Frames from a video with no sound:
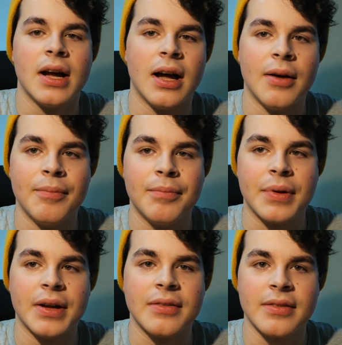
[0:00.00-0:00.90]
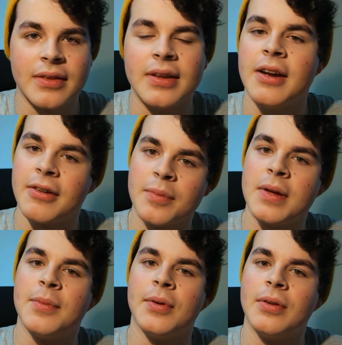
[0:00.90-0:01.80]
but hearing
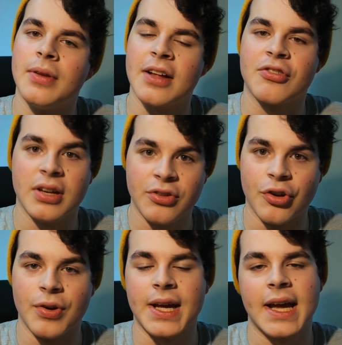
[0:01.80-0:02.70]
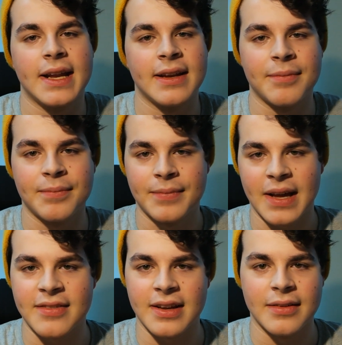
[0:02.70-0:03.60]
people actually enjoying it and I'm
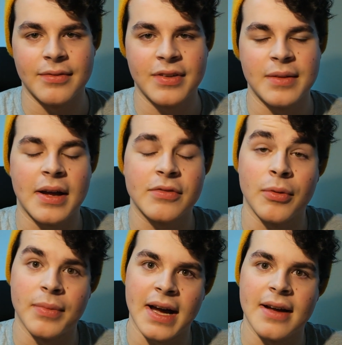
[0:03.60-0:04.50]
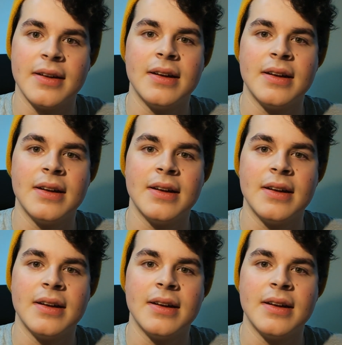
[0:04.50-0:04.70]
getting feedback from that